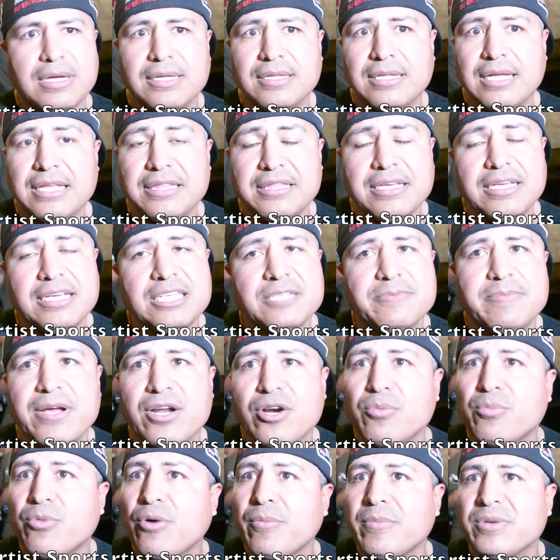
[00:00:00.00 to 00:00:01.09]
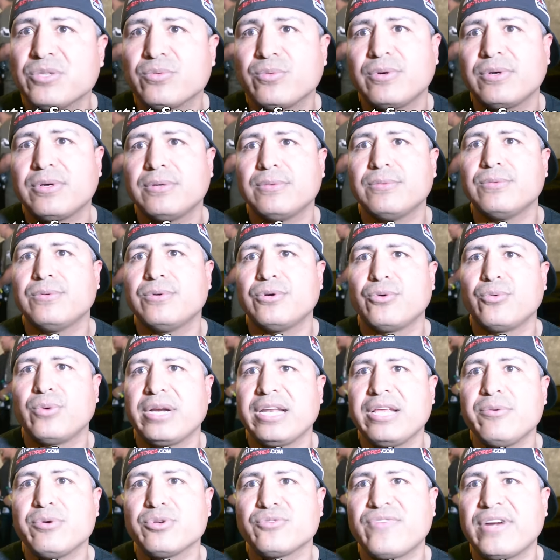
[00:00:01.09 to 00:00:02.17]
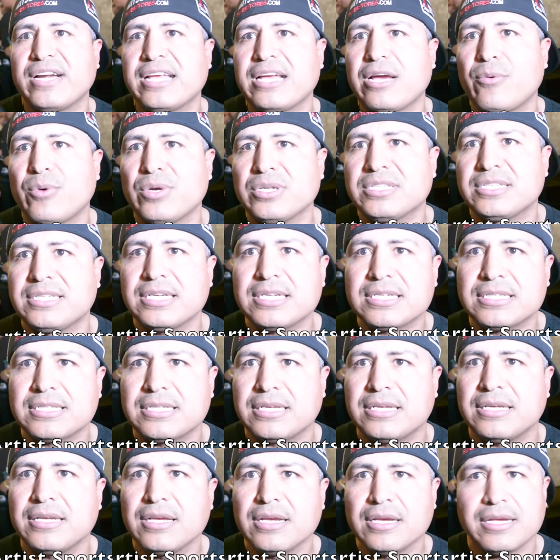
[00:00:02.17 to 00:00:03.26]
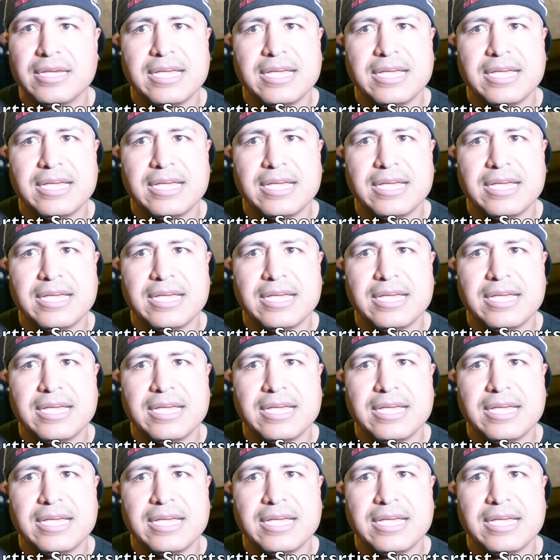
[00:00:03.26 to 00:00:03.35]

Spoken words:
Well, I think his better moments were when he was fighting at 160.